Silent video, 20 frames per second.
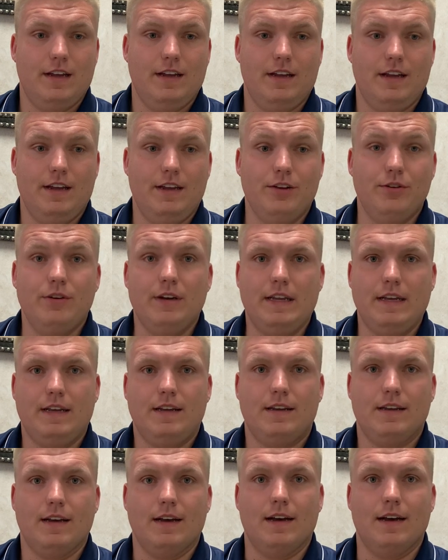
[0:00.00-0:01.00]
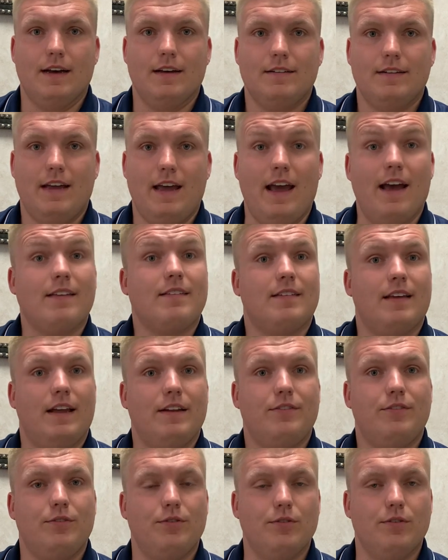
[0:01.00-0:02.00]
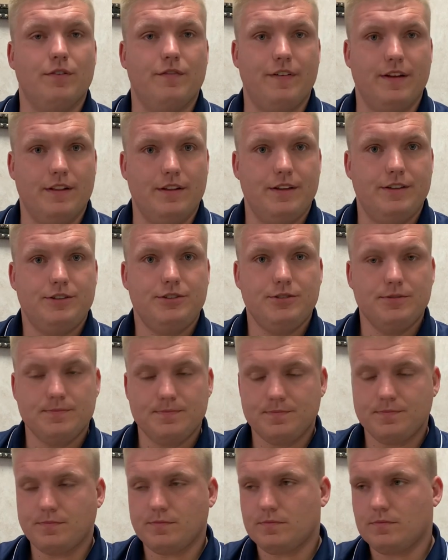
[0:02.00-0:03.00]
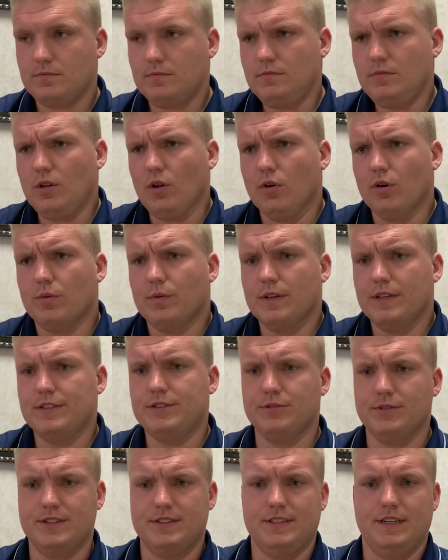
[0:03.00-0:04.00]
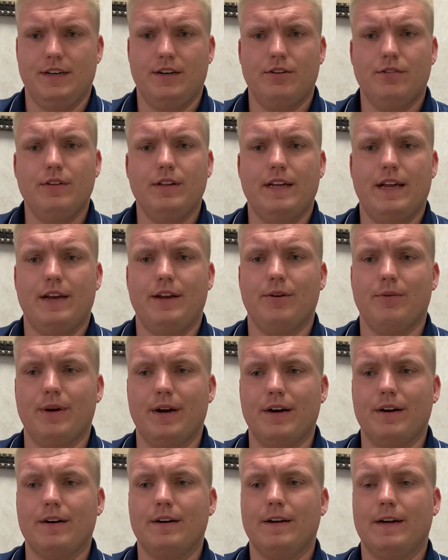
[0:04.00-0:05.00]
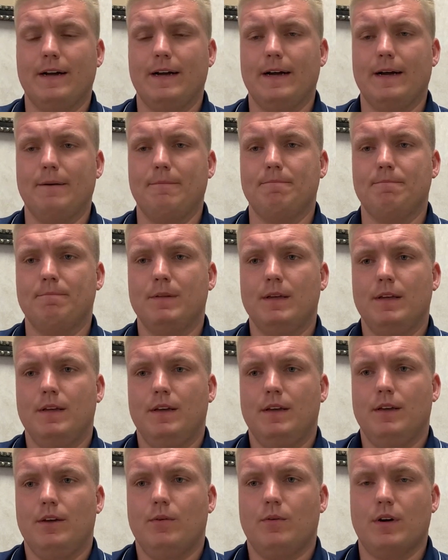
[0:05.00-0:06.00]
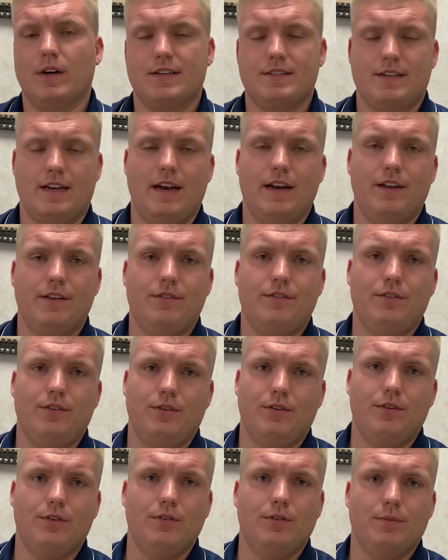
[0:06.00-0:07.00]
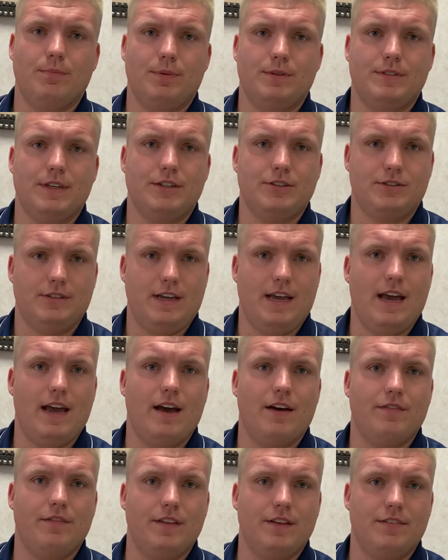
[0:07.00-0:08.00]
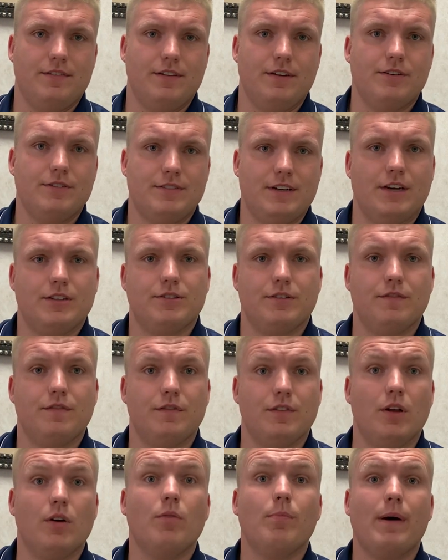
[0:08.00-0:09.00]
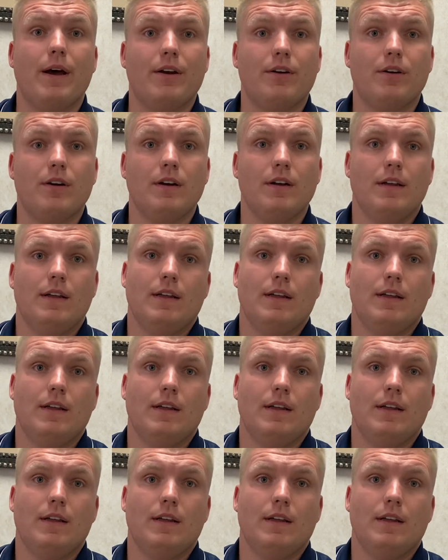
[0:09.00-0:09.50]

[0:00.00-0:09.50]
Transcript: unique asset to a village, or really to a city, or really anywhere. We're excited to potentially have this intersection flow better.